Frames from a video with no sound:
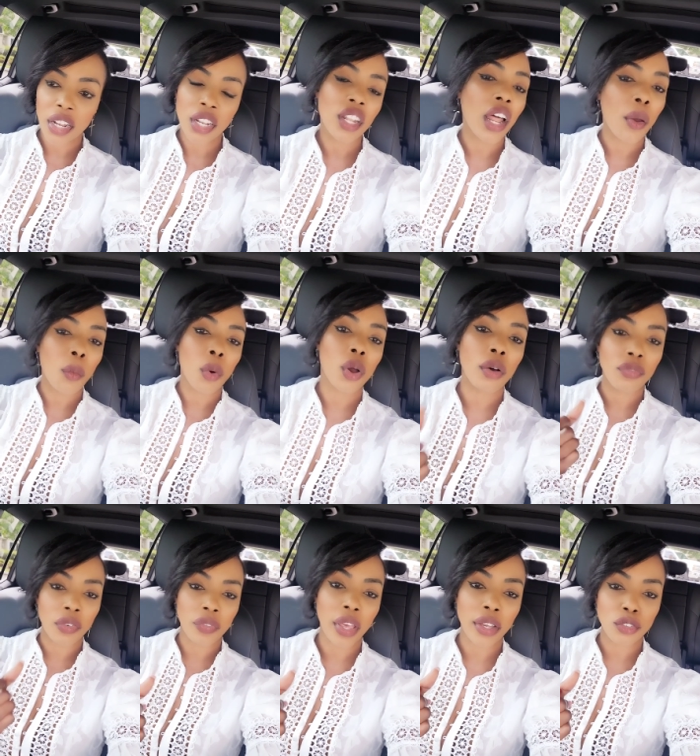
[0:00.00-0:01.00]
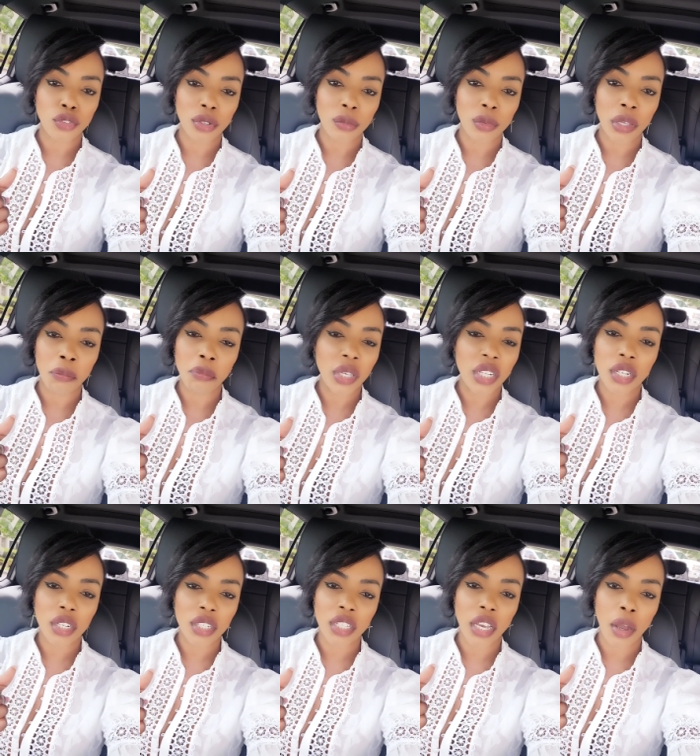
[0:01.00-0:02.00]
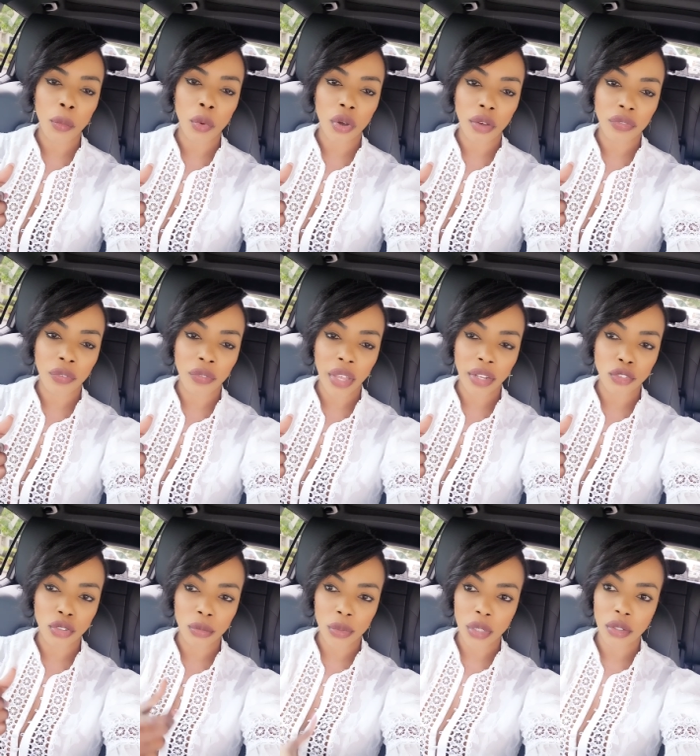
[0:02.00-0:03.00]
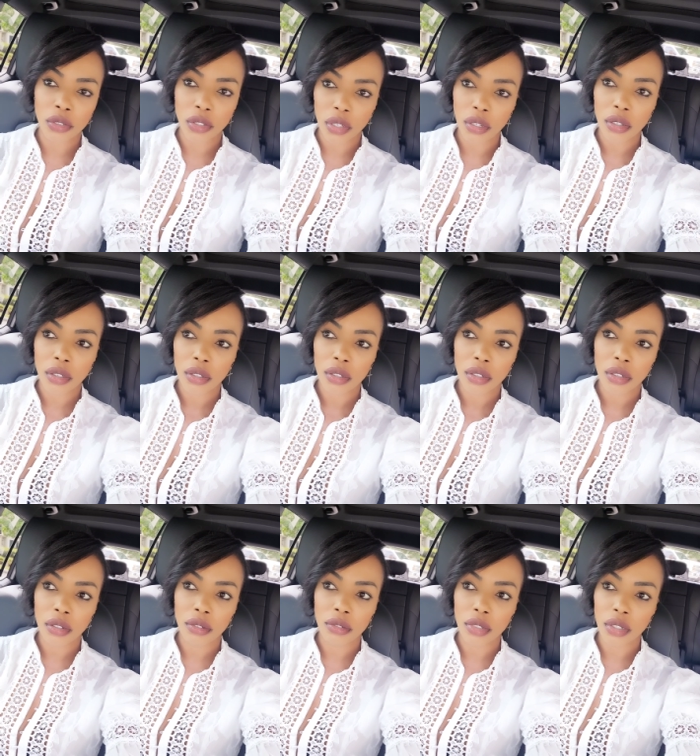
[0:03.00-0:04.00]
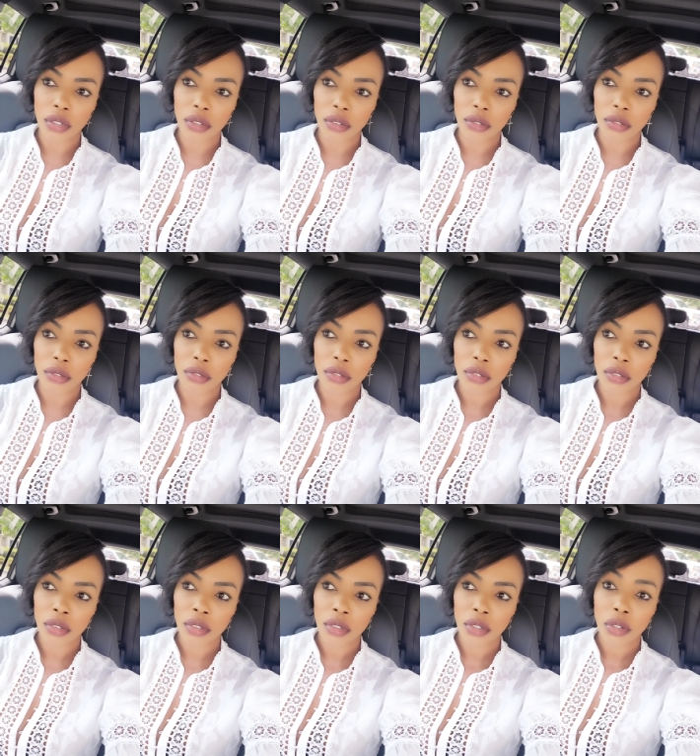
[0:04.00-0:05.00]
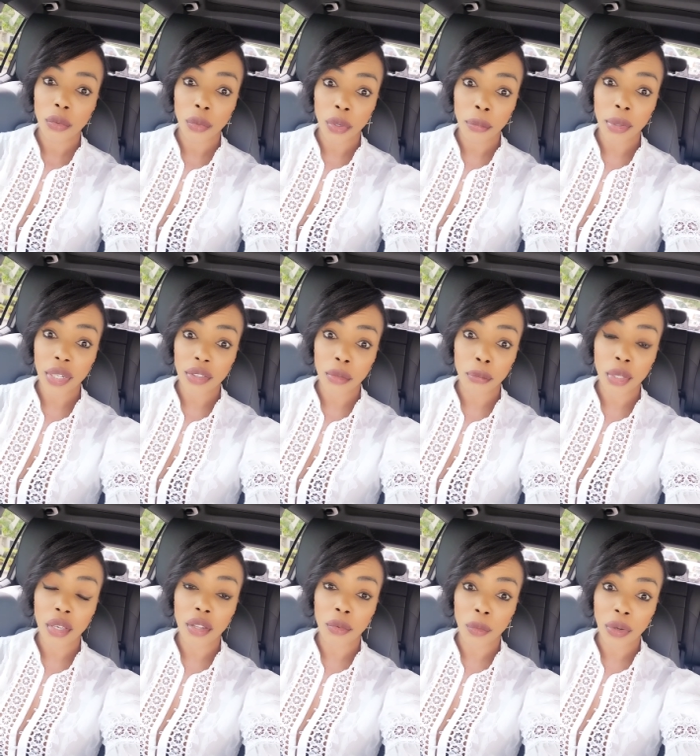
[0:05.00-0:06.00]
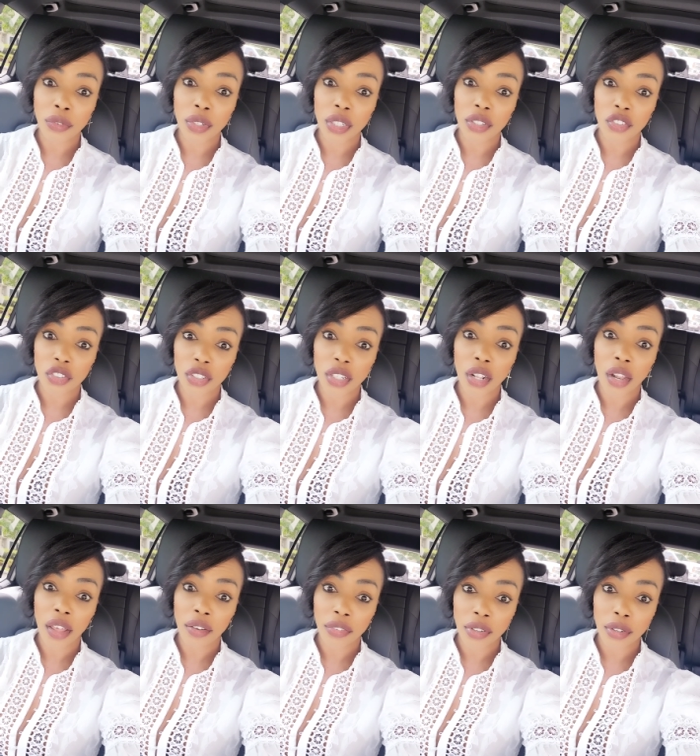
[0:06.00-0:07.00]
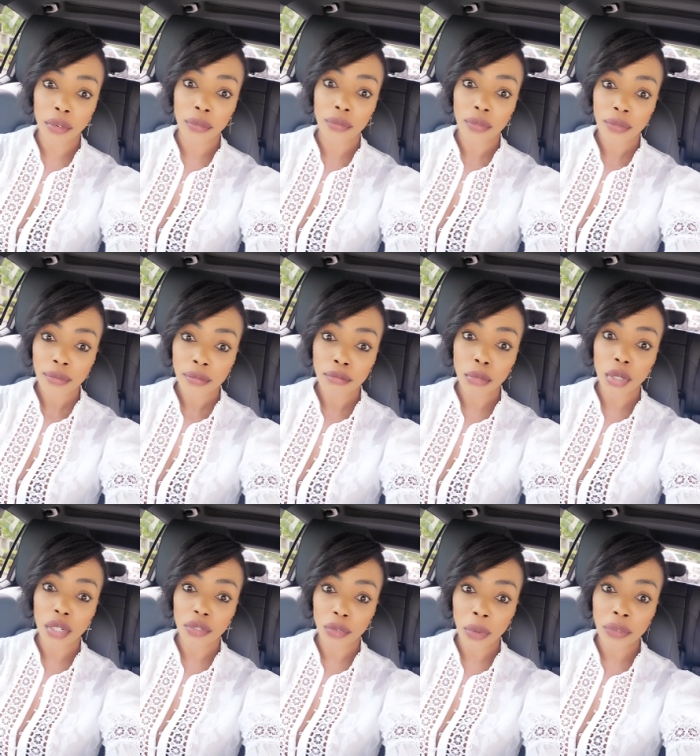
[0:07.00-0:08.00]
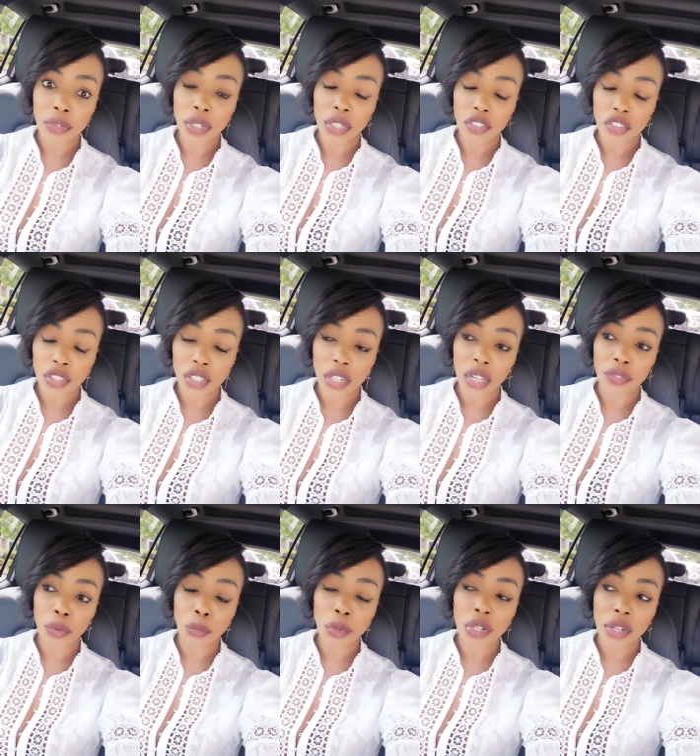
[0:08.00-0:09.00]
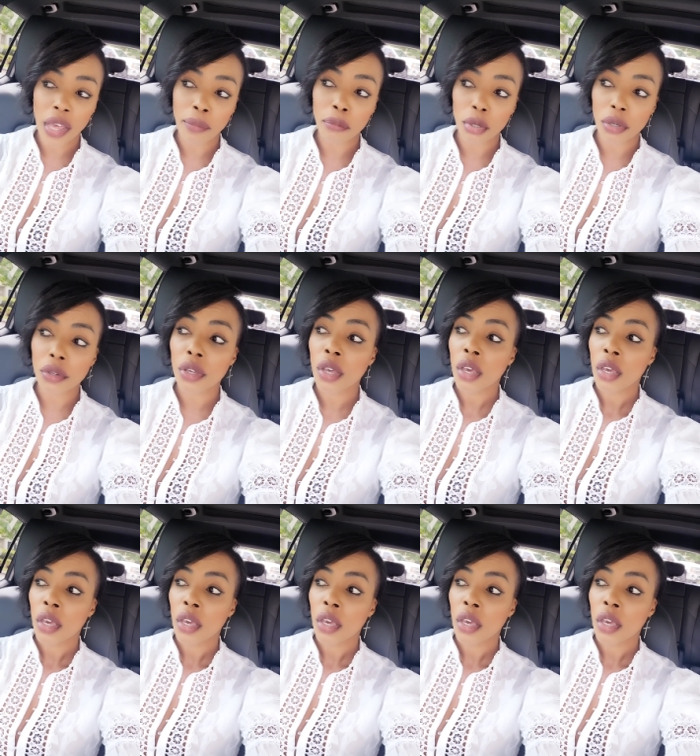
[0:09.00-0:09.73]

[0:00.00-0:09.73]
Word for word: And then I woke up from that dream. Immediately, I woke up from that dream and I was like, oh no, we're about to be in Revelation 11, the book of Revelation 11. Read that book.